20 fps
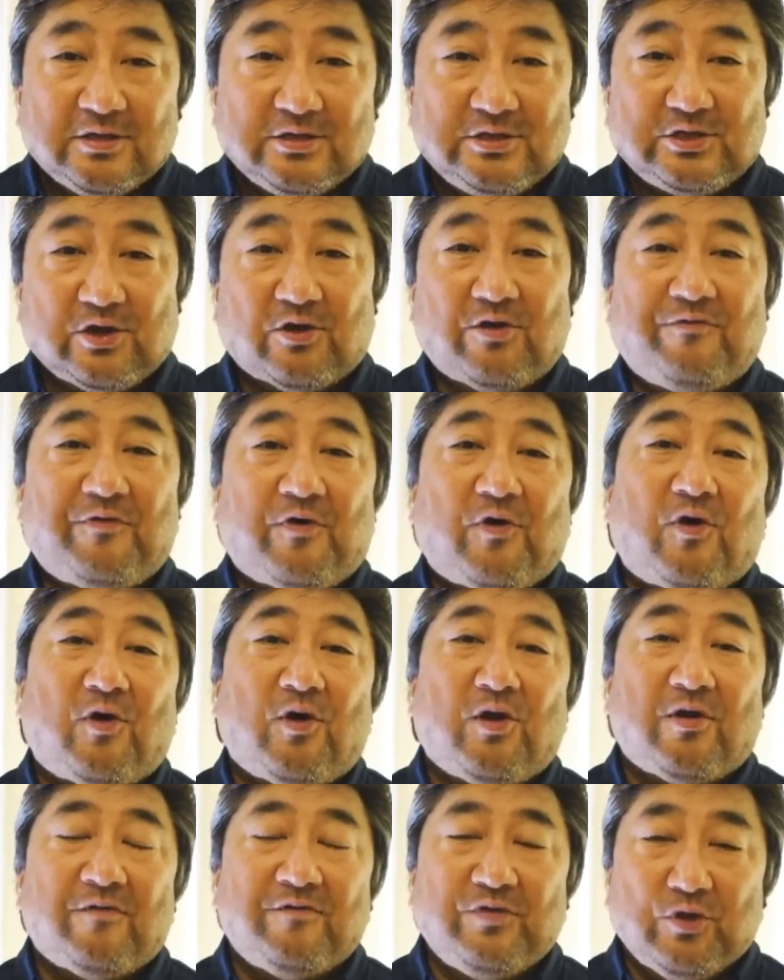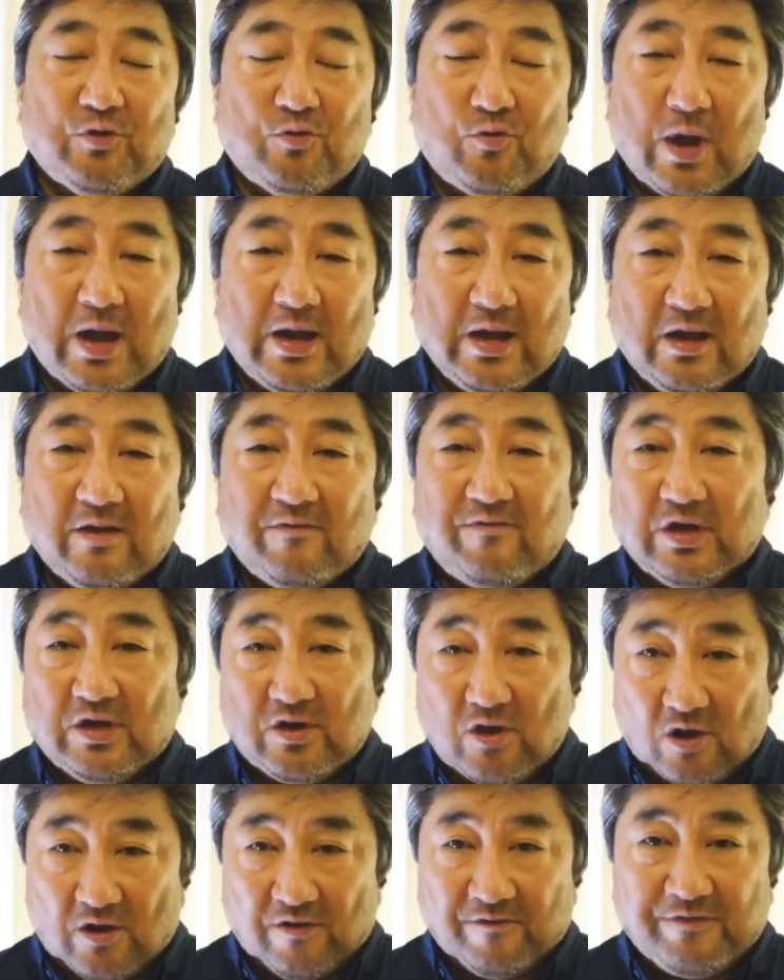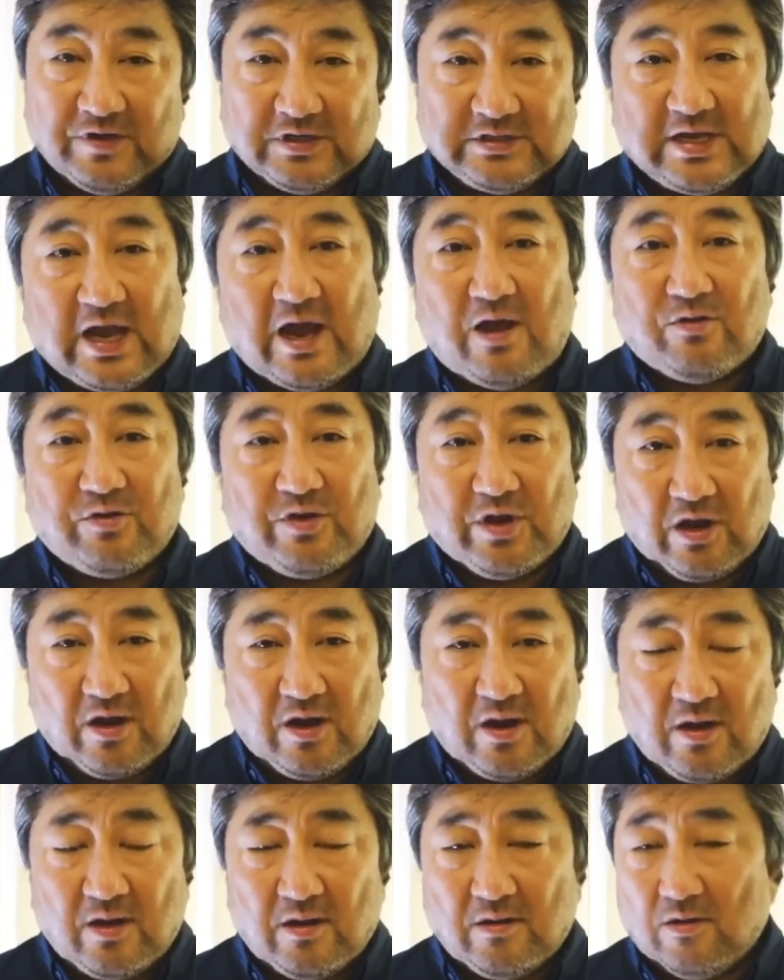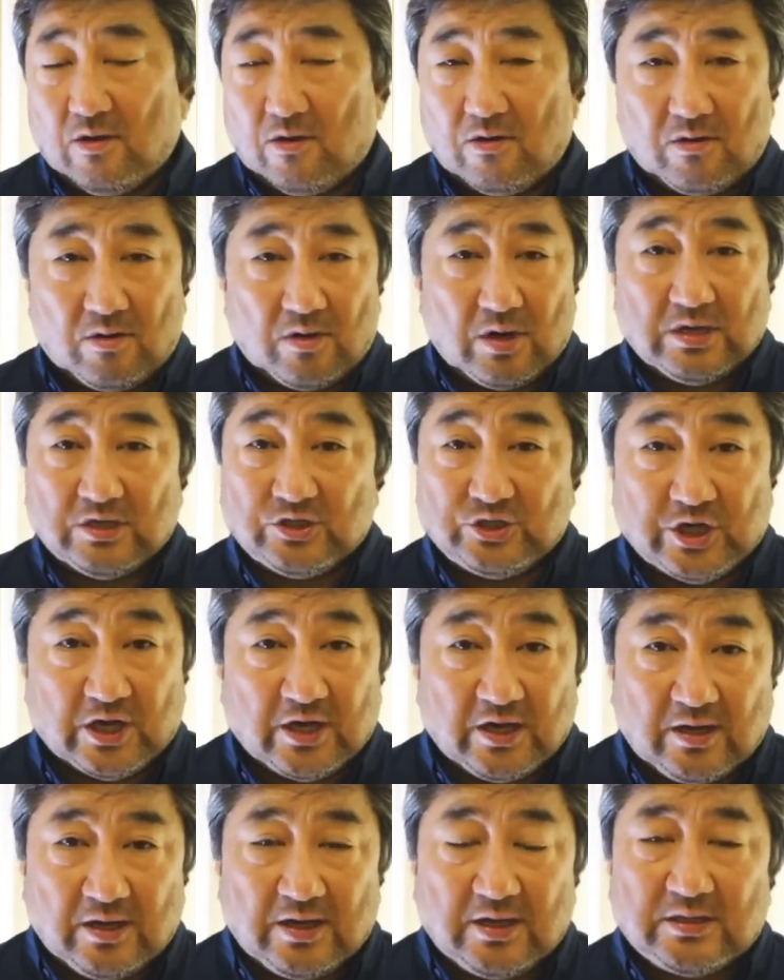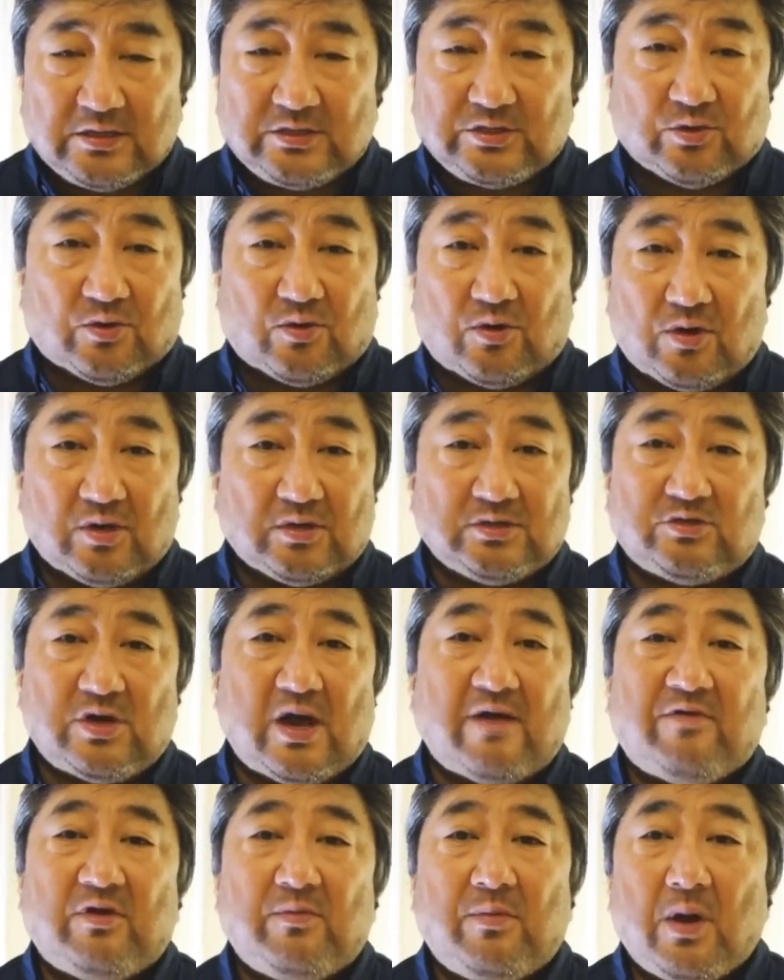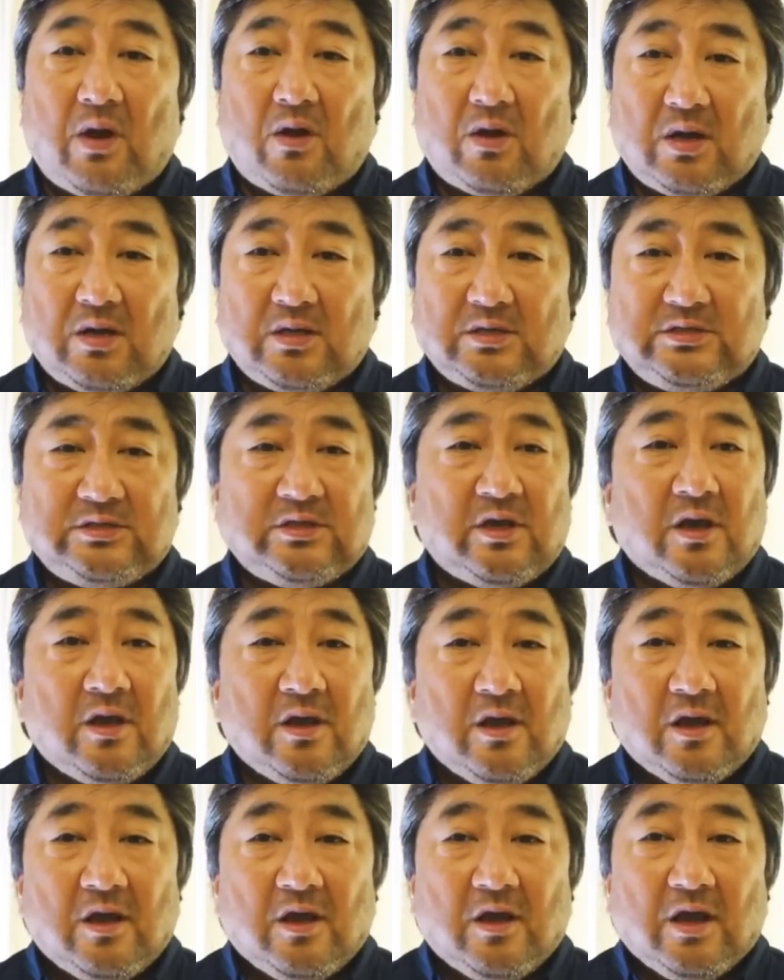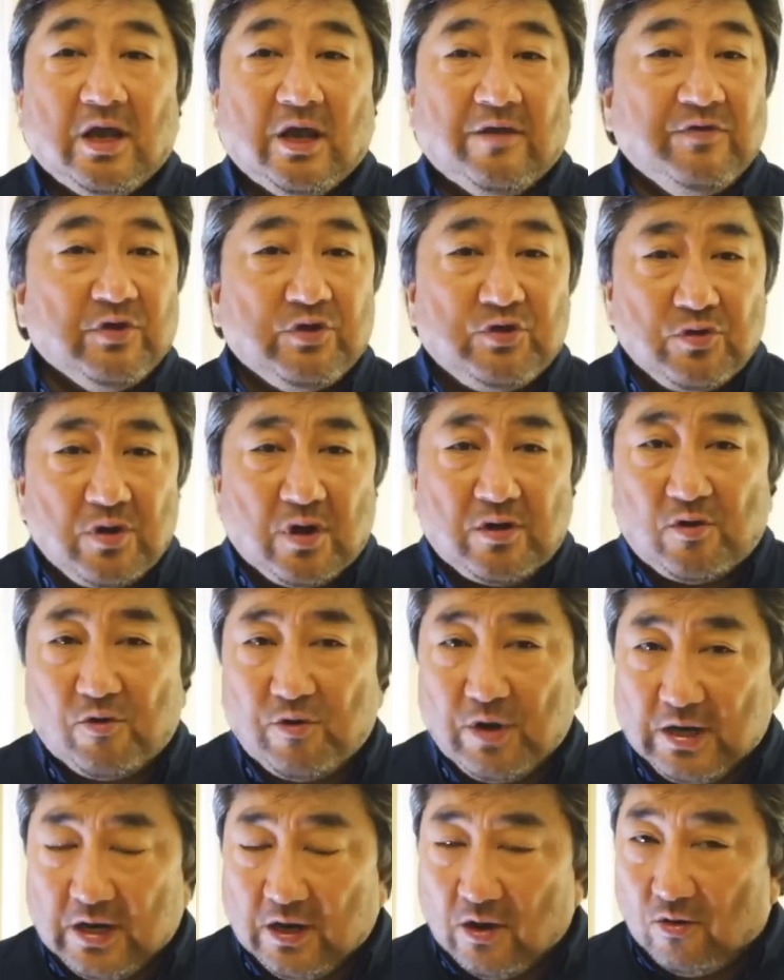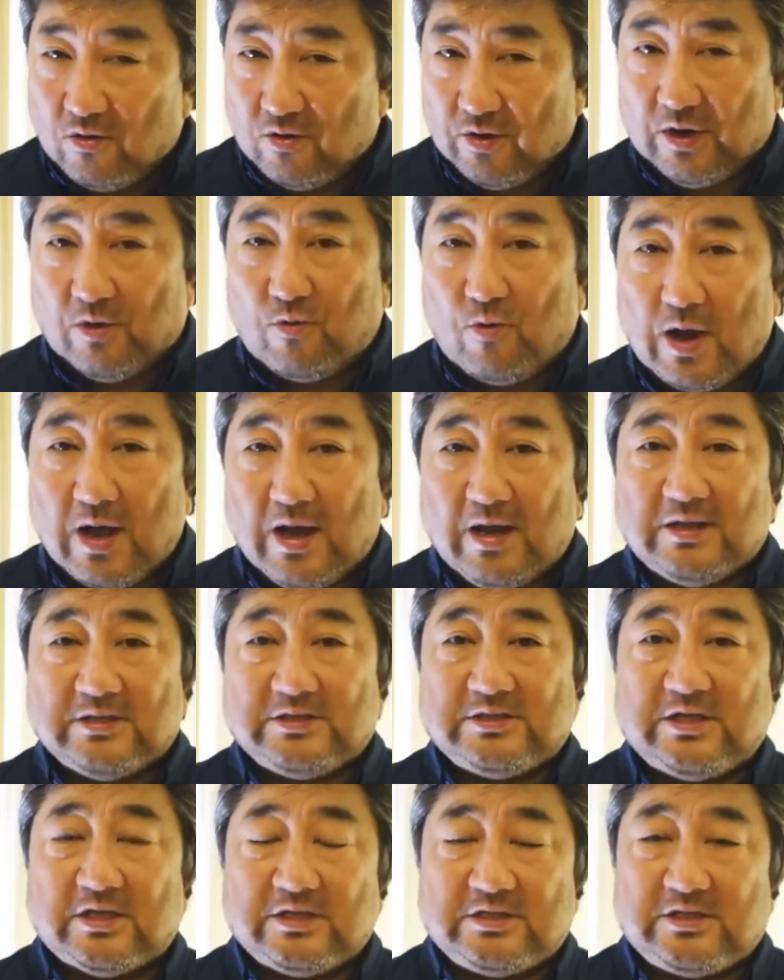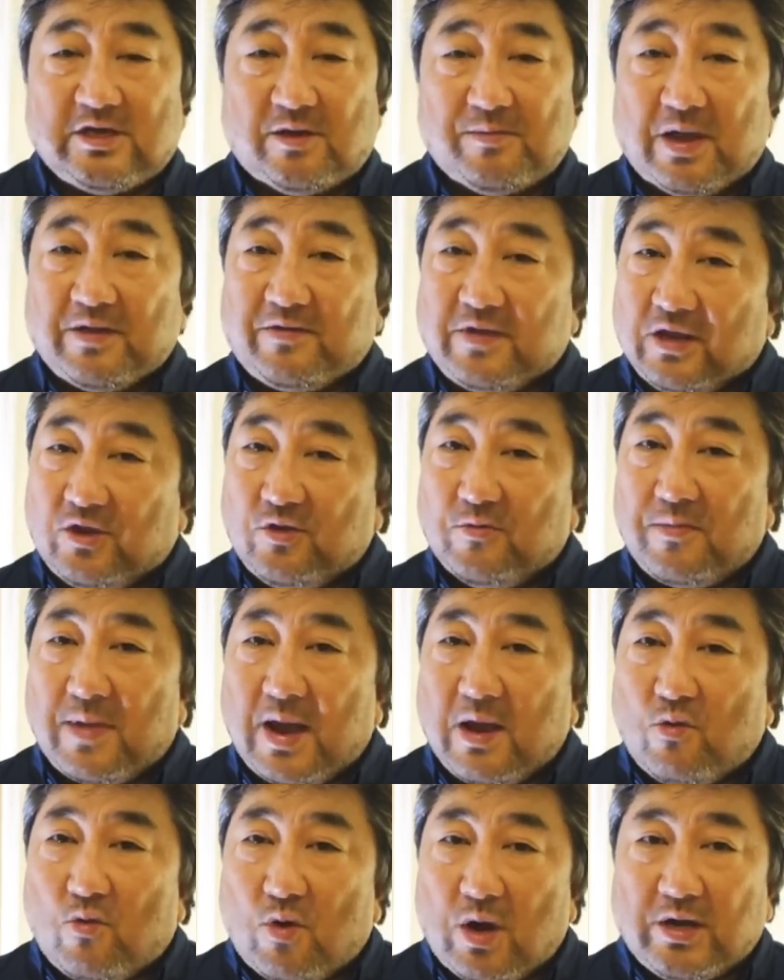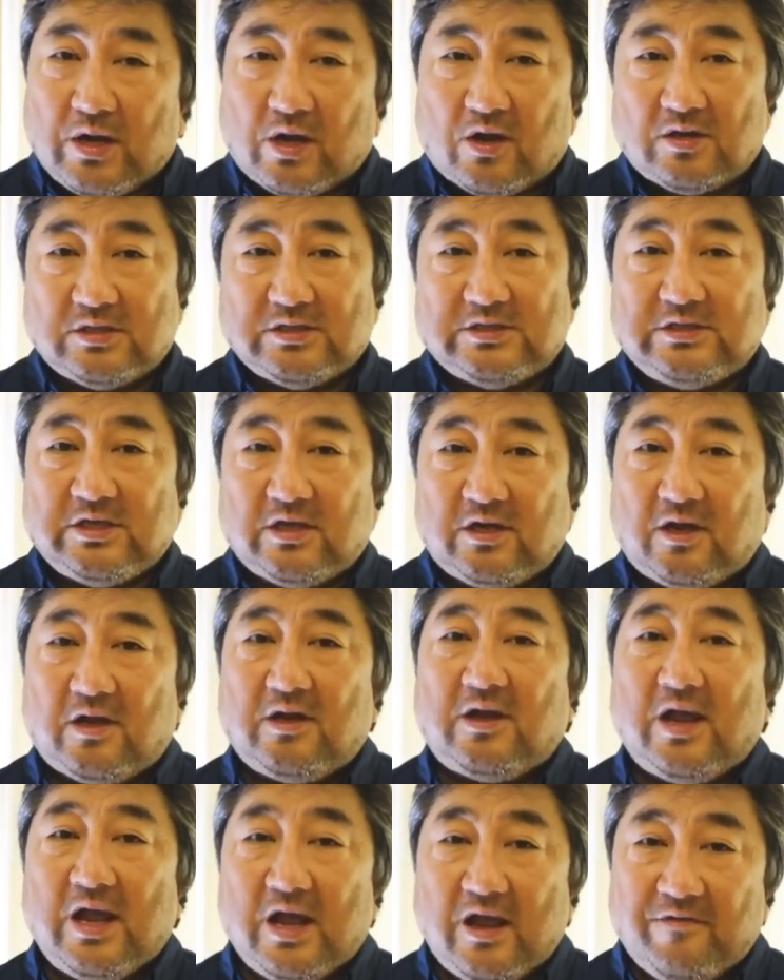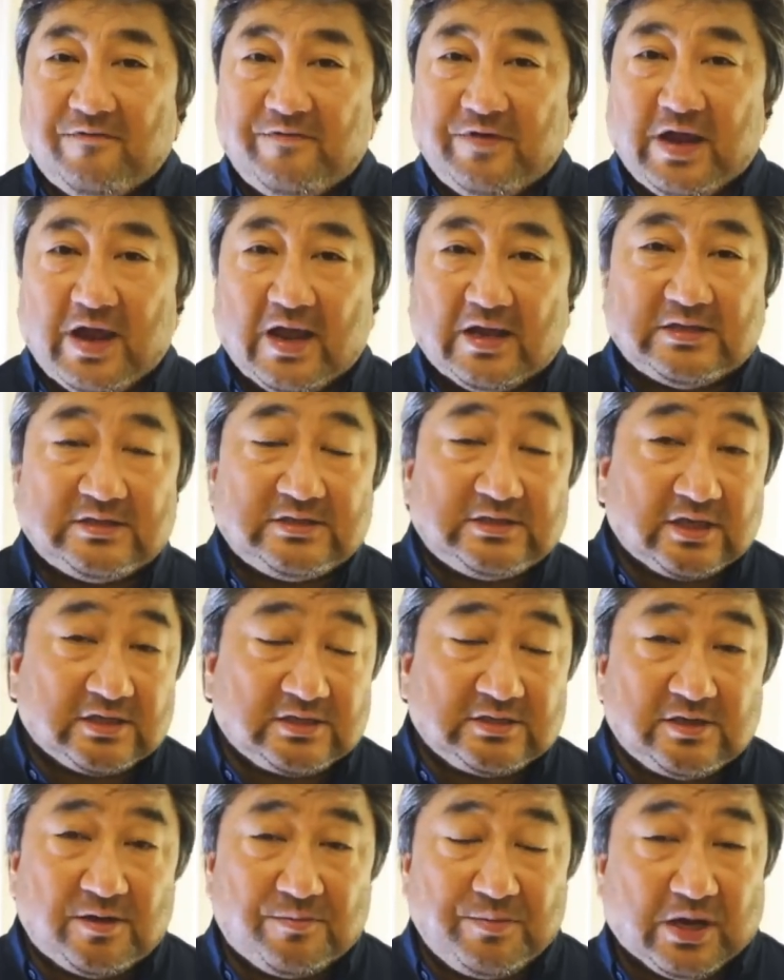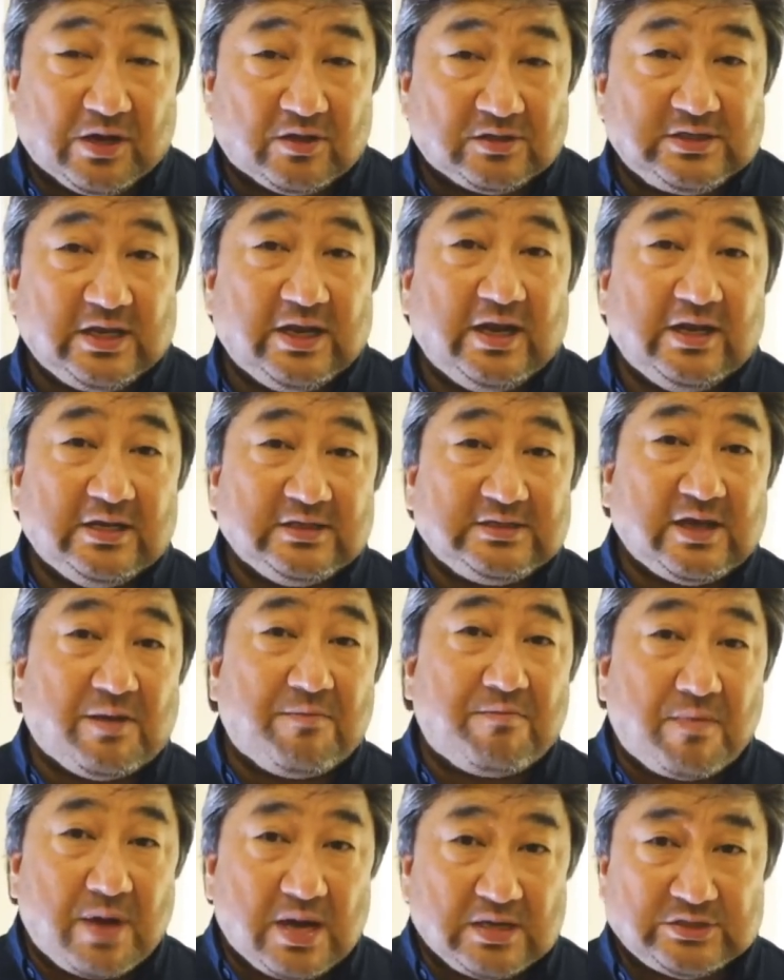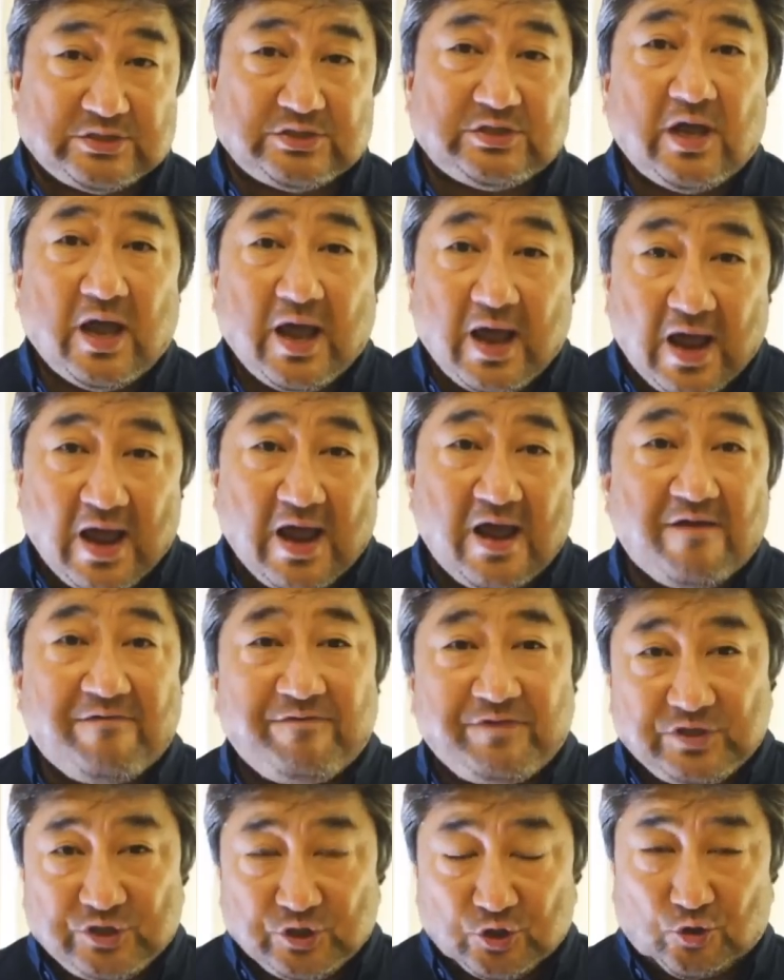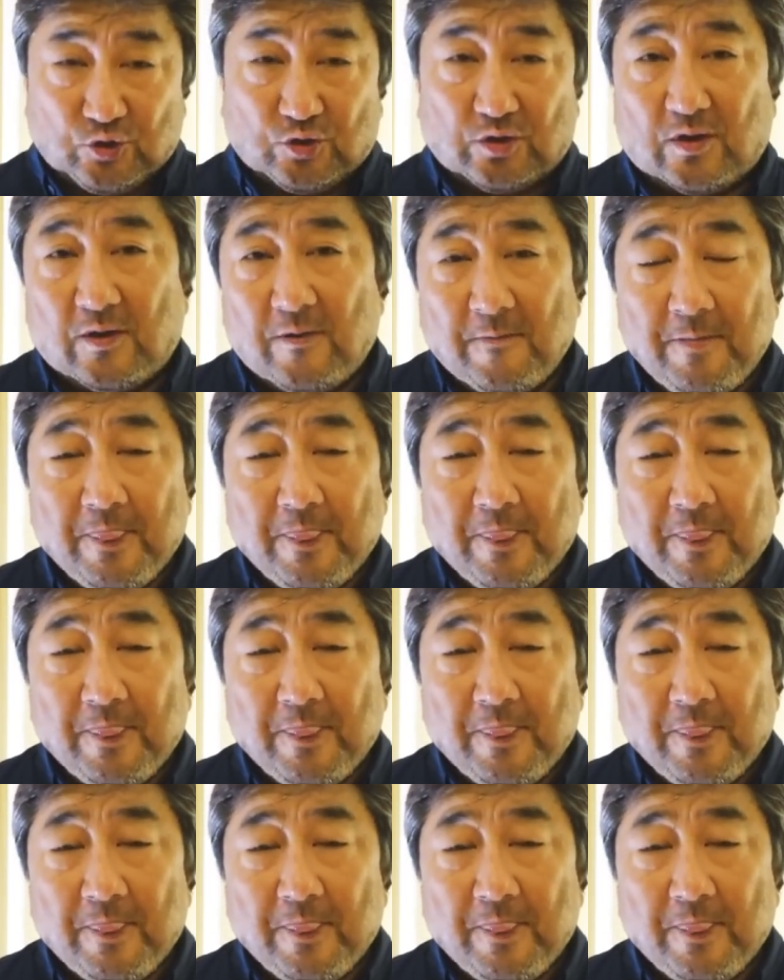So for all of you wedding videographers out there, or journalists or travel bloggers, if you do not already own a wireless system, I think you might want to consider the AVX system because it is a must-have tool.